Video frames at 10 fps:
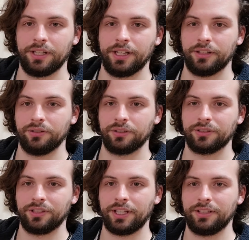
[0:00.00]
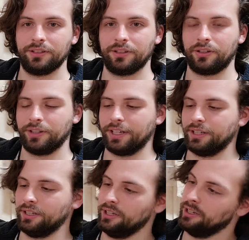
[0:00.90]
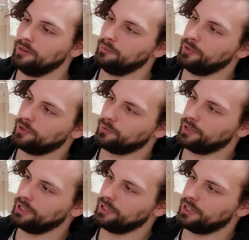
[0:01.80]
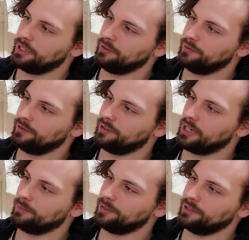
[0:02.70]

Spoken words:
and it looks nice and all that, but the ring kind of stops